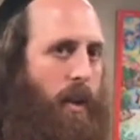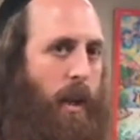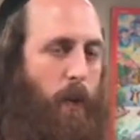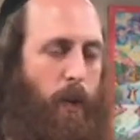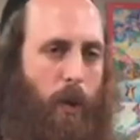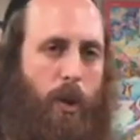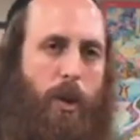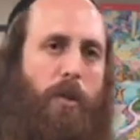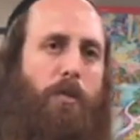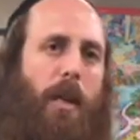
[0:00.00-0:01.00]
Now you
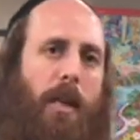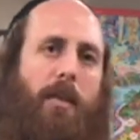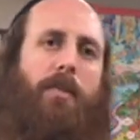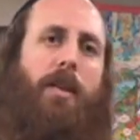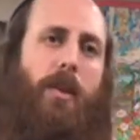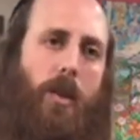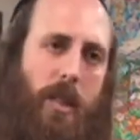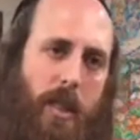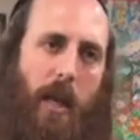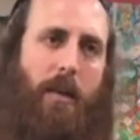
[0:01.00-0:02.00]
should believe in
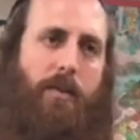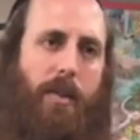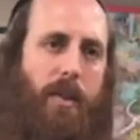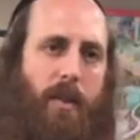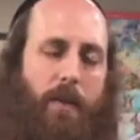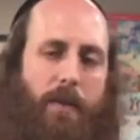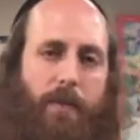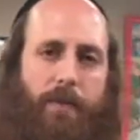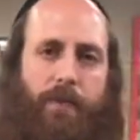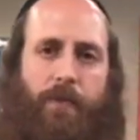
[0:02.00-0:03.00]
yourselves.
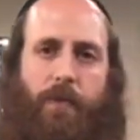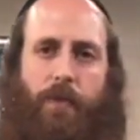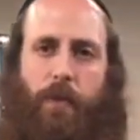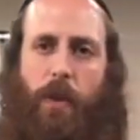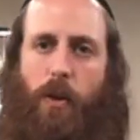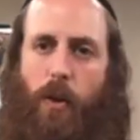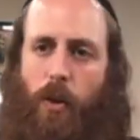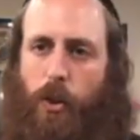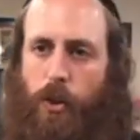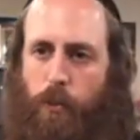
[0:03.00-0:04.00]
You
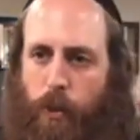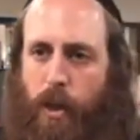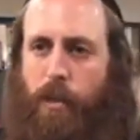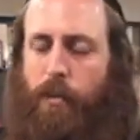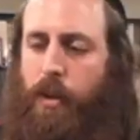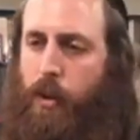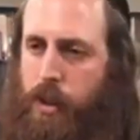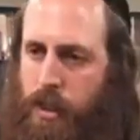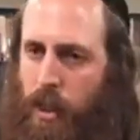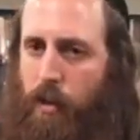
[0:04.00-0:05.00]
should believe in
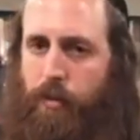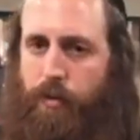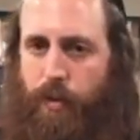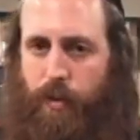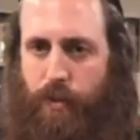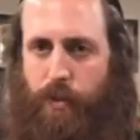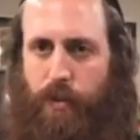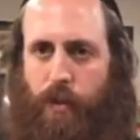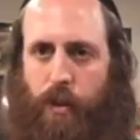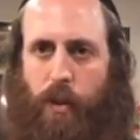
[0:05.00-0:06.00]
yourself.
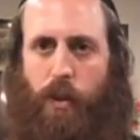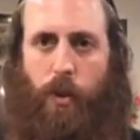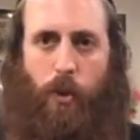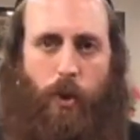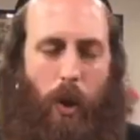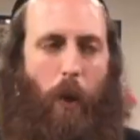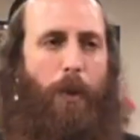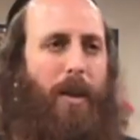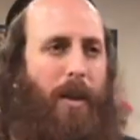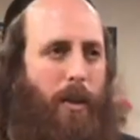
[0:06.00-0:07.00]
To know
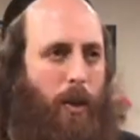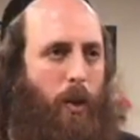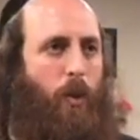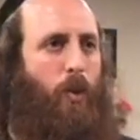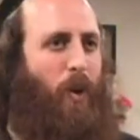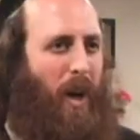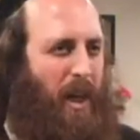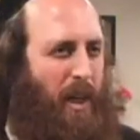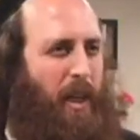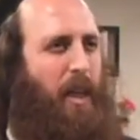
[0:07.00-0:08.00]
that you are
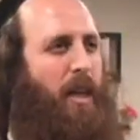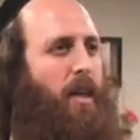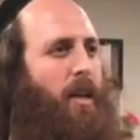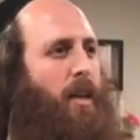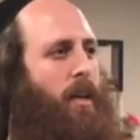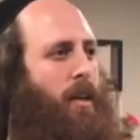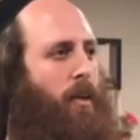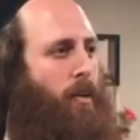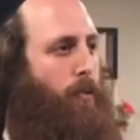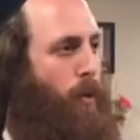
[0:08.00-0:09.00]
here
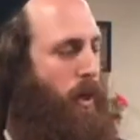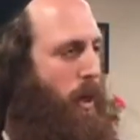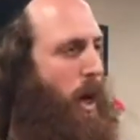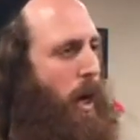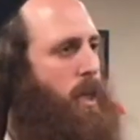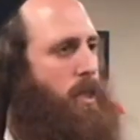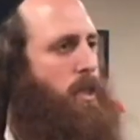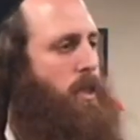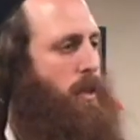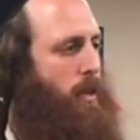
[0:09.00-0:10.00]
for a
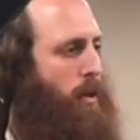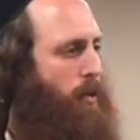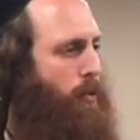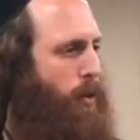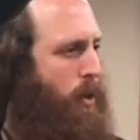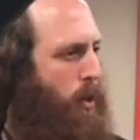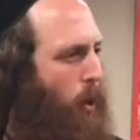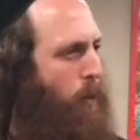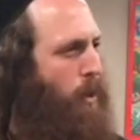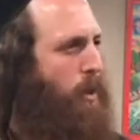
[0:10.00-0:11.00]
cause, for a
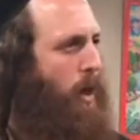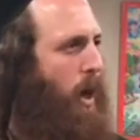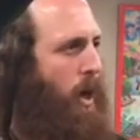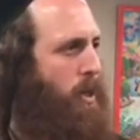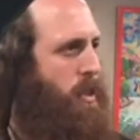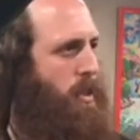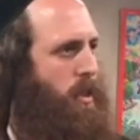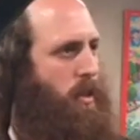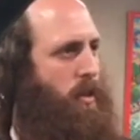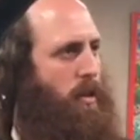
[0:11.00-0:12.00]
noble cause.
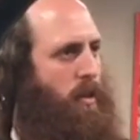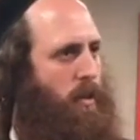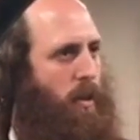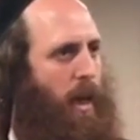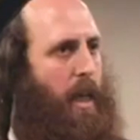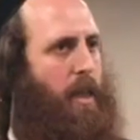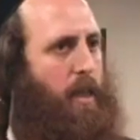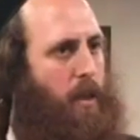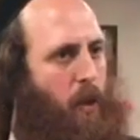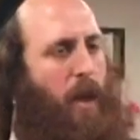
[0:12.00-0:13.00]
And that
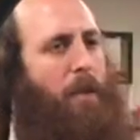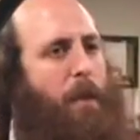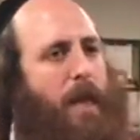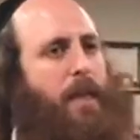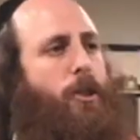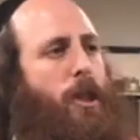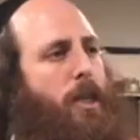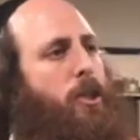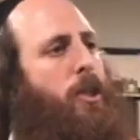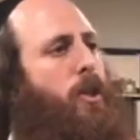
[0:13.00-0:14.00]
you can make a
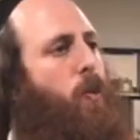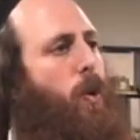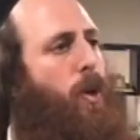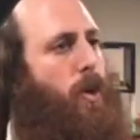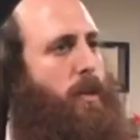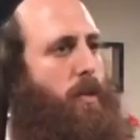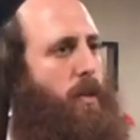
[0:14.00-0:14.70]
change in the world.